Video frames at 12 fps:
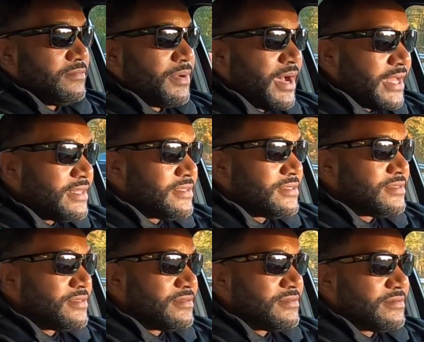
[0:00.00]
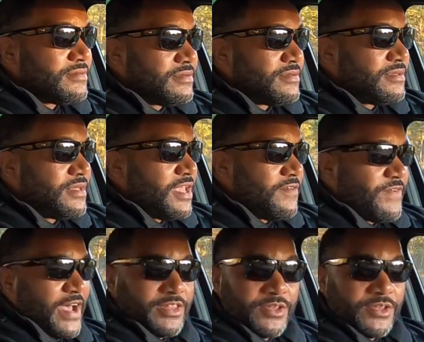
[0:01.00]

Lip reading: But if I